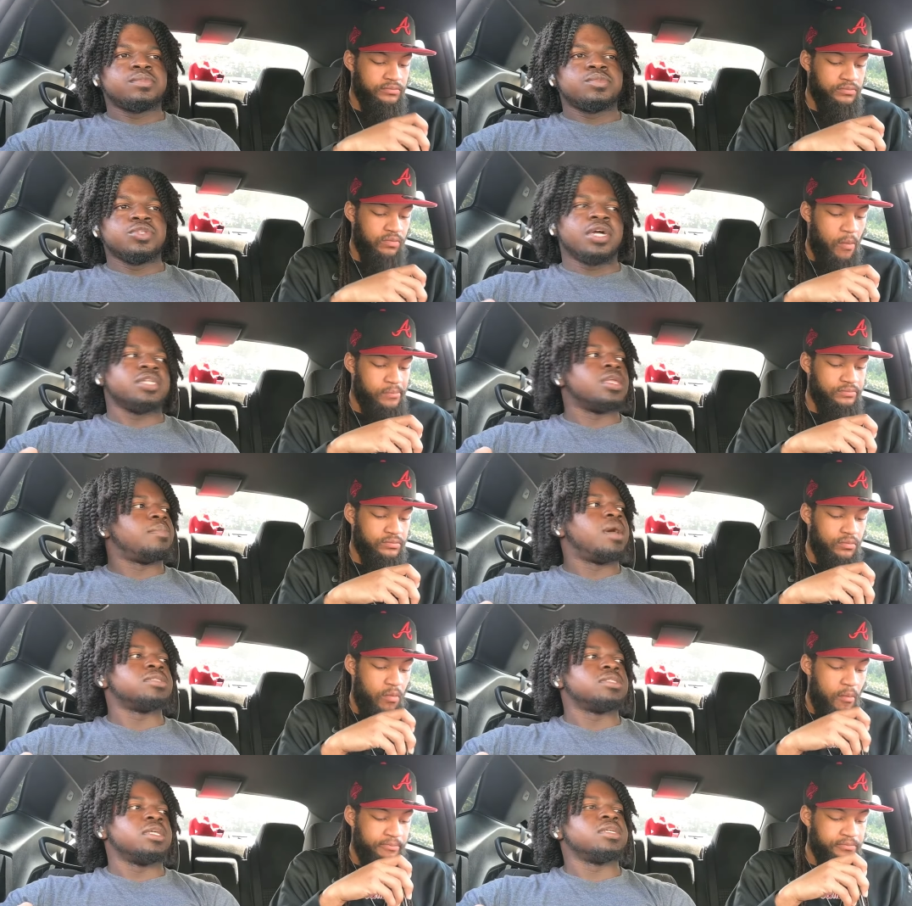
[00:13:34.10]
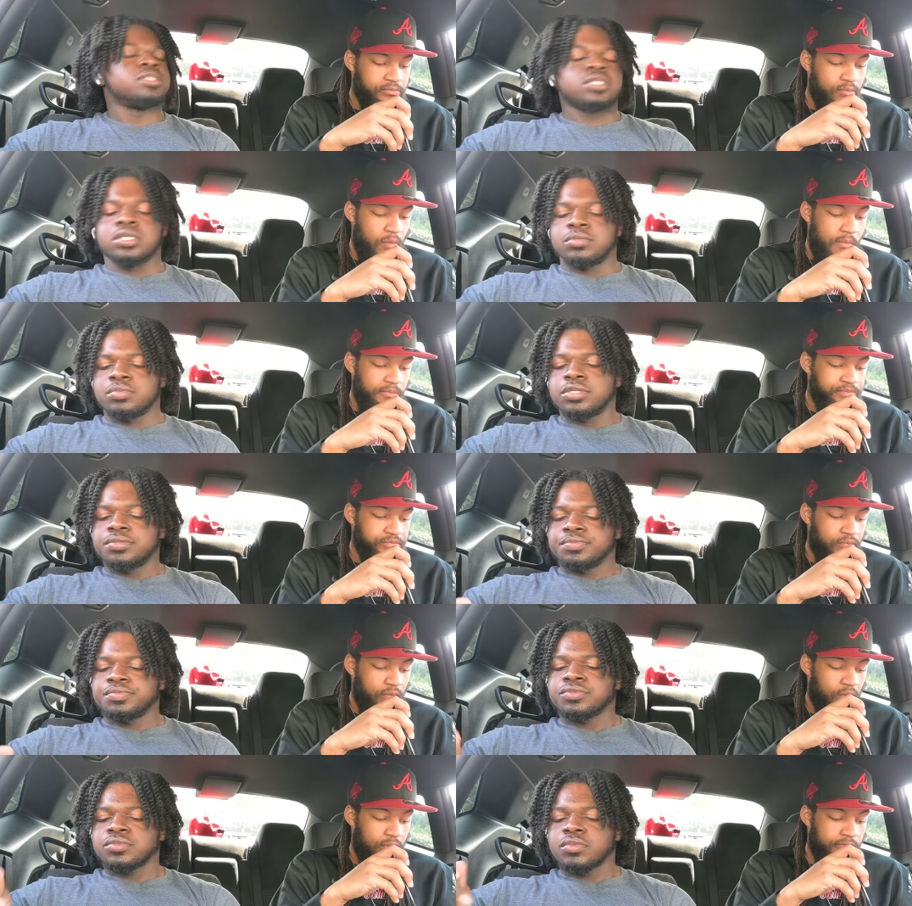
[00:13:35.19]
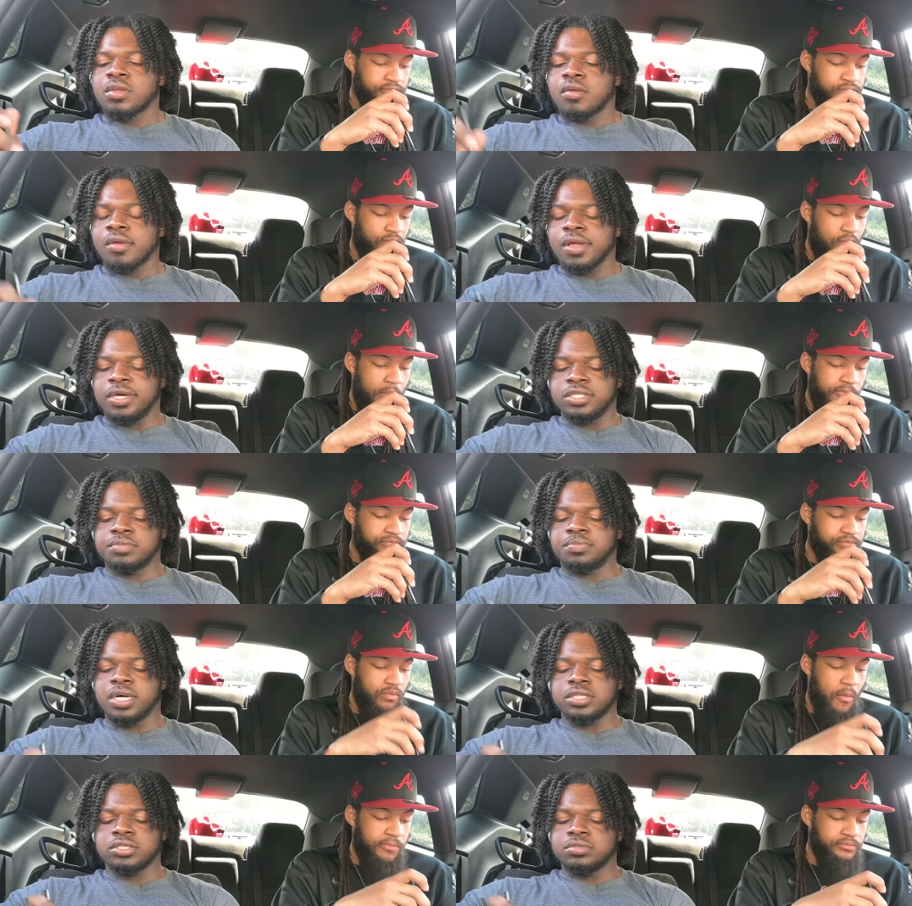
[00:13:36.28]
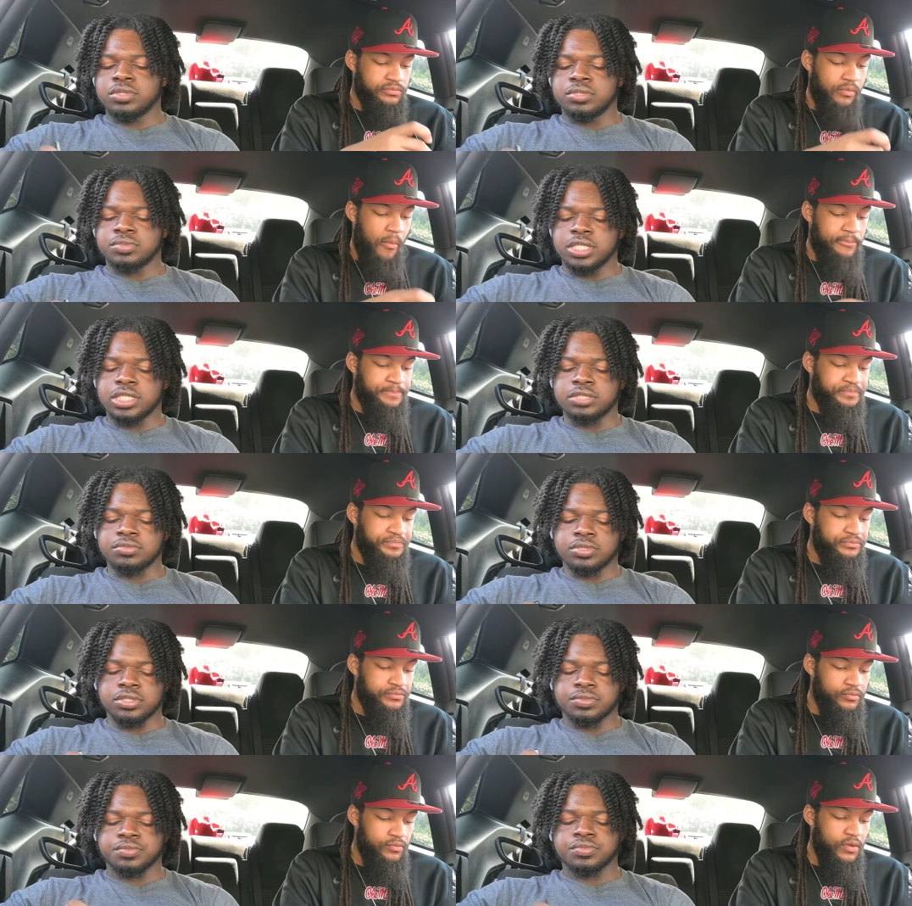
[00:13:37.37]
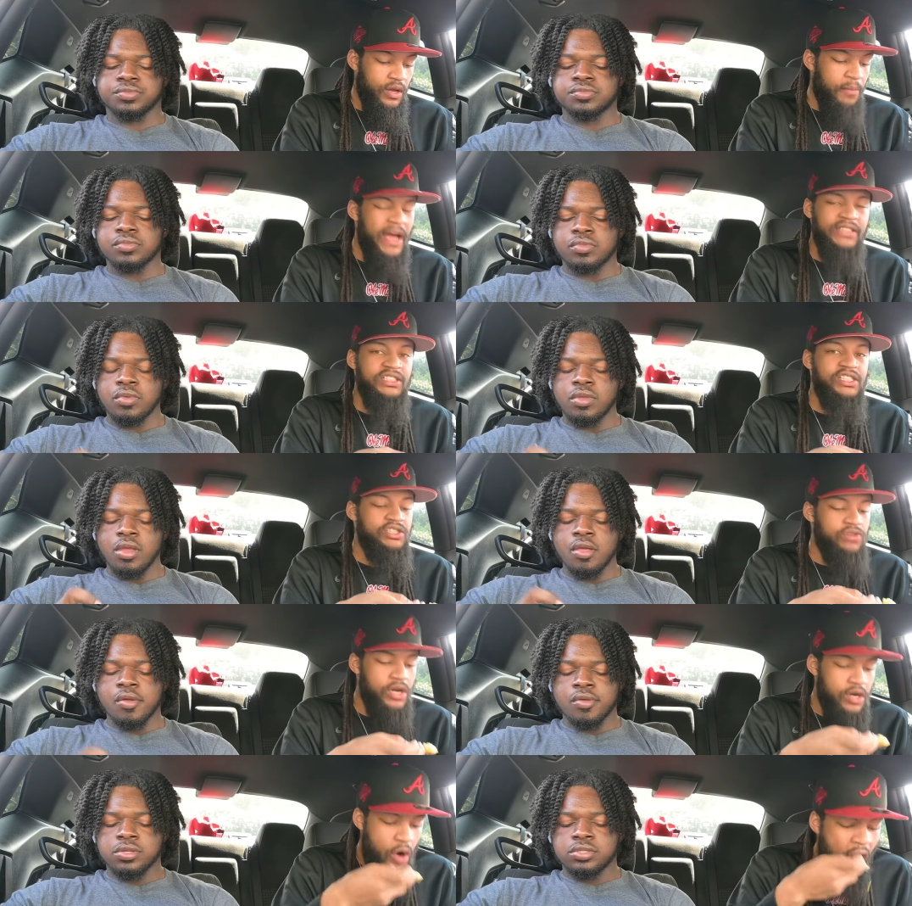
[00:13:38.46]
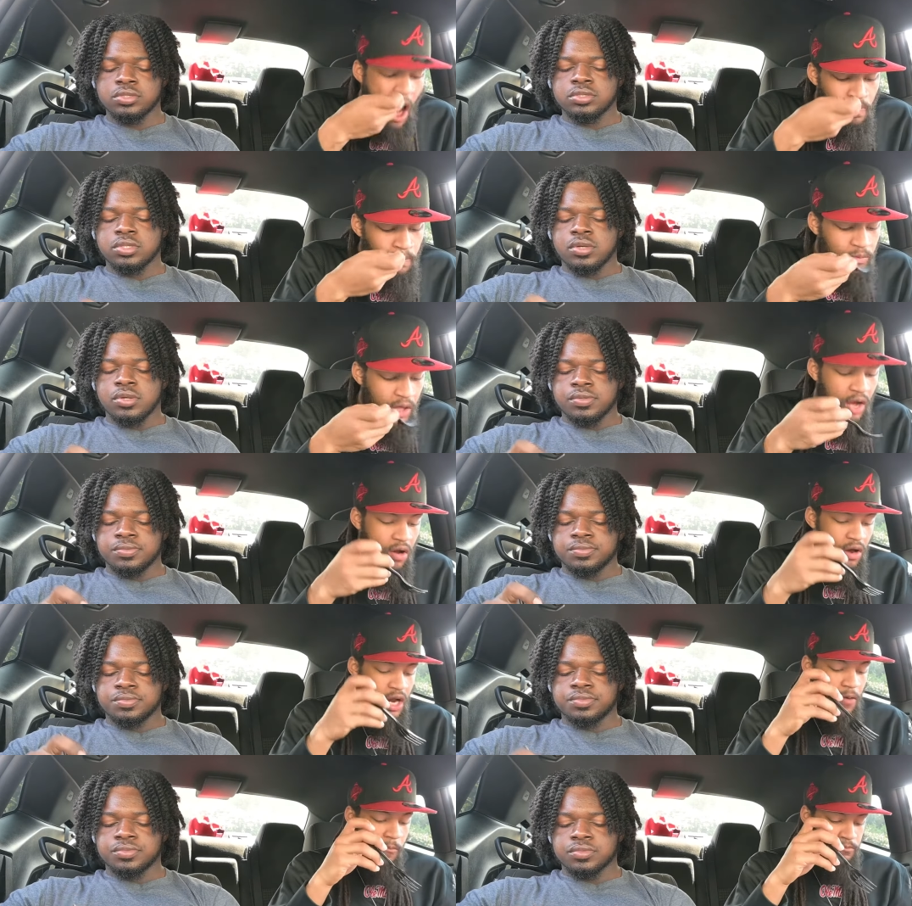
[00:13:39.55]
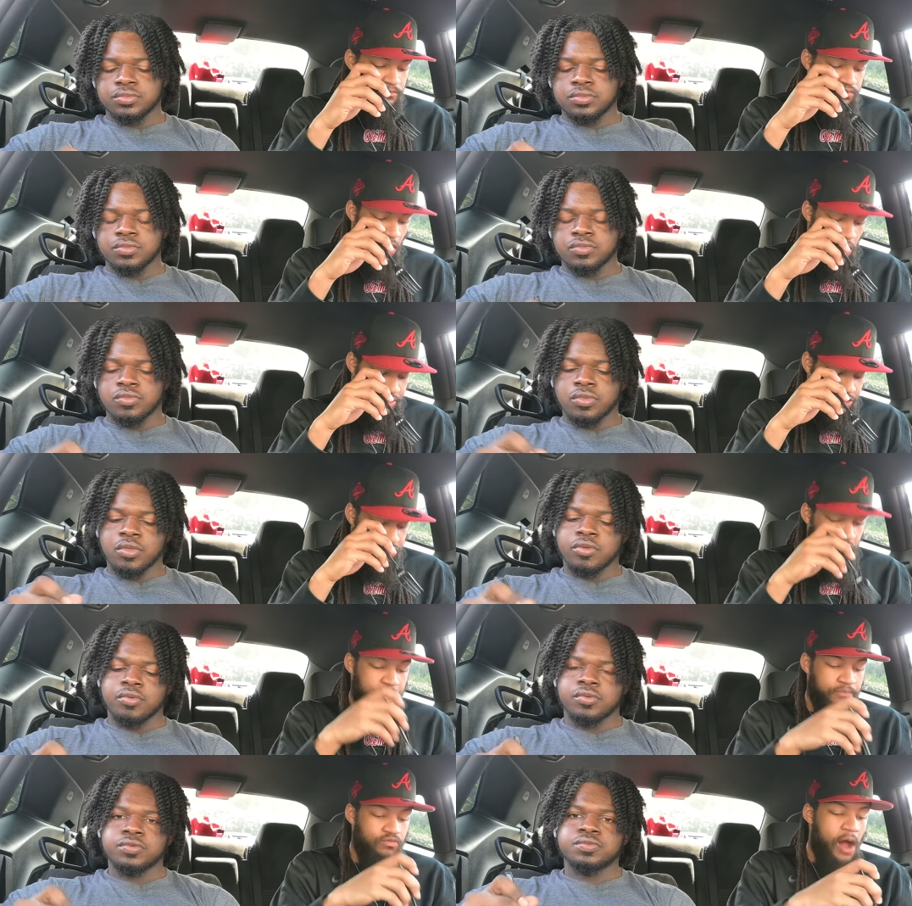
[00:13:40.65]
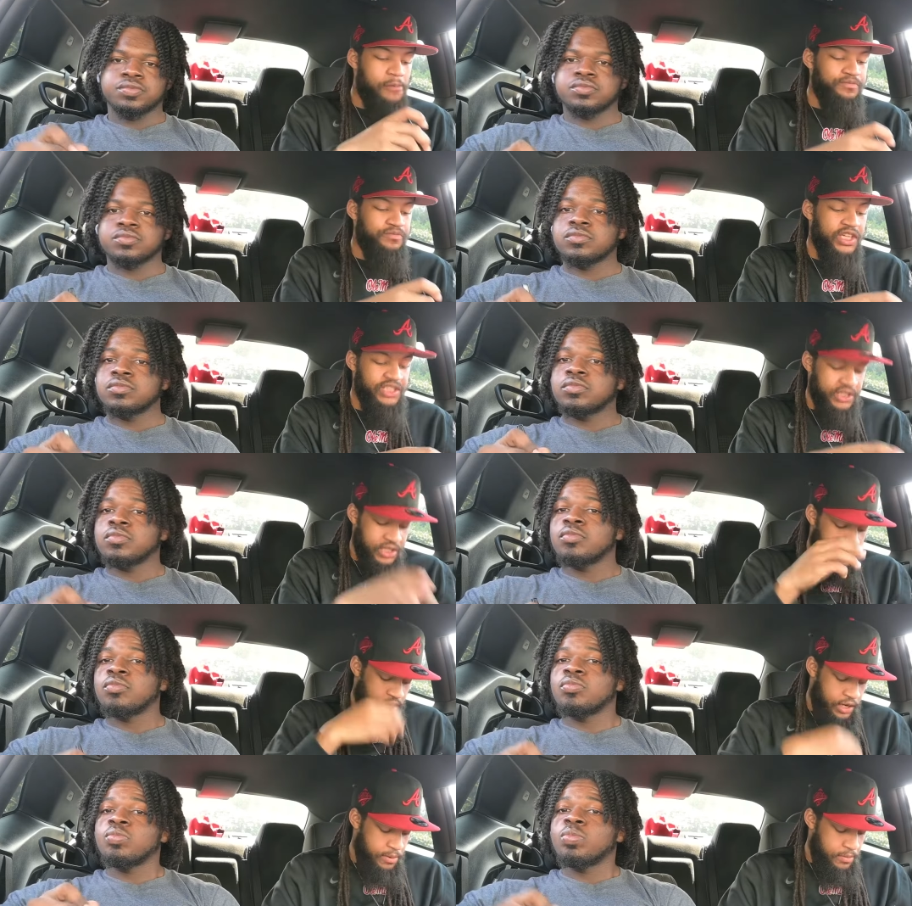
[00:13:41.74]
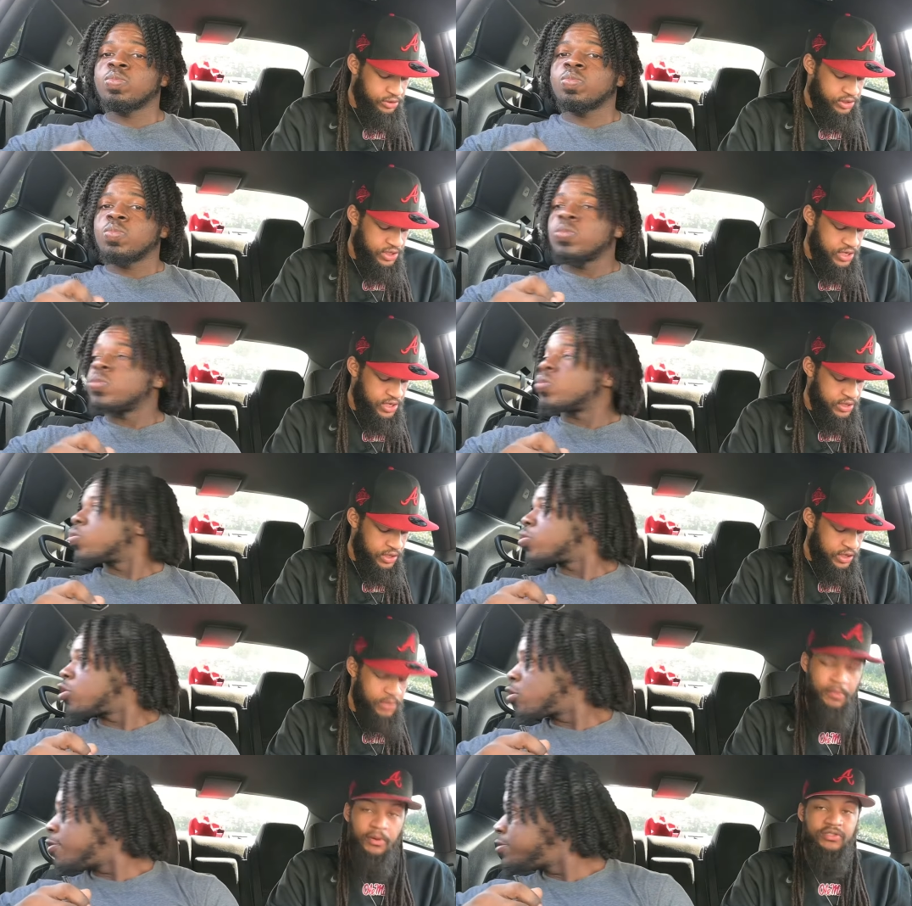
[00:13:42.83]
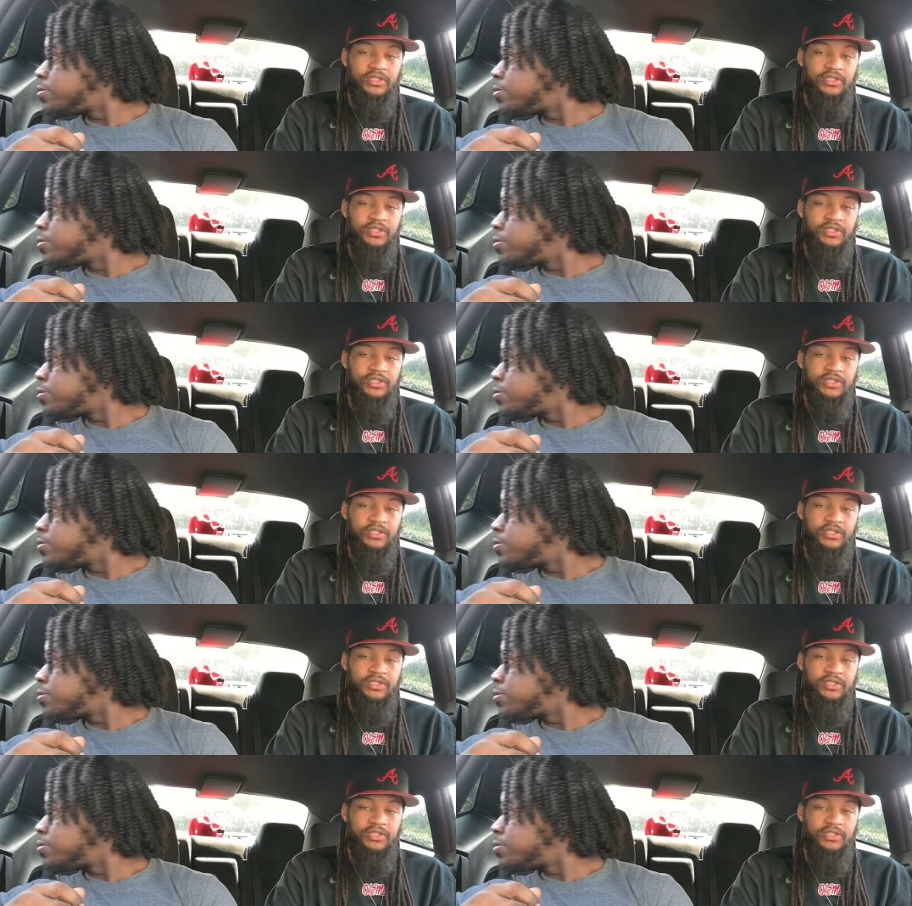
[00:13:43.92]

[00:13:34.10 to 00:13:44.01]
Speaker 1: You gotta get that pasta next time, bro. You gotta get the pasta from today, bro.
Speaker 2: Mac and cheese straight though. I don't lie. It's straight. It just need a little bit more cheese and a little bit more